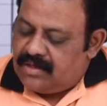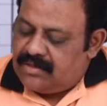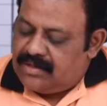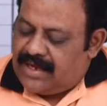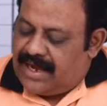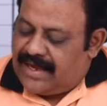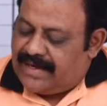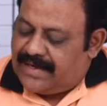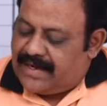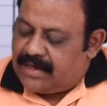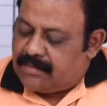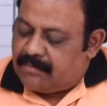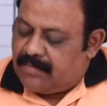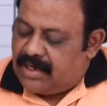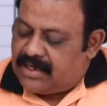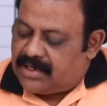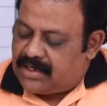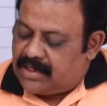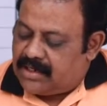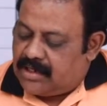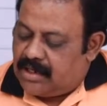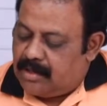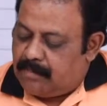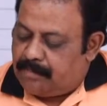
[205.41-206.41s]
direct
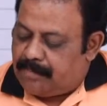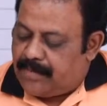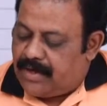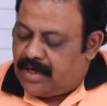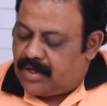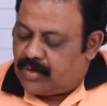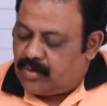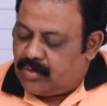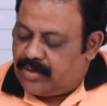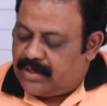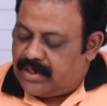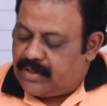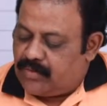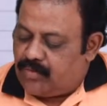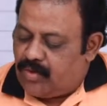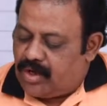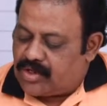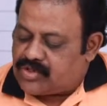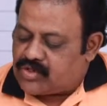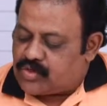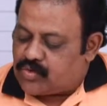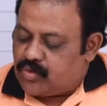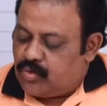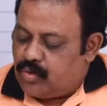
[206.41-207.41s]
material per unit
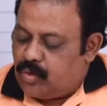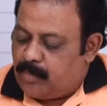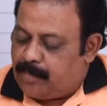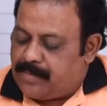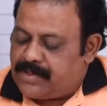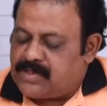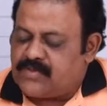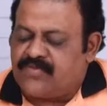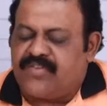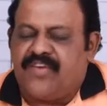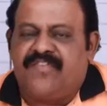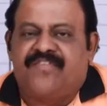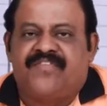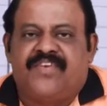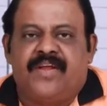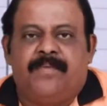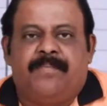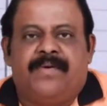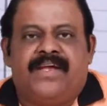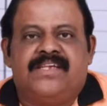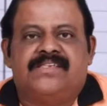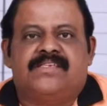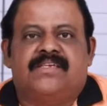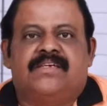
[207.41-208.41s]
was 2.50
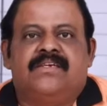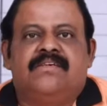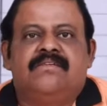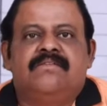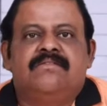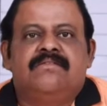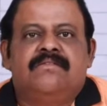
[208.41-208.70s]
rupees.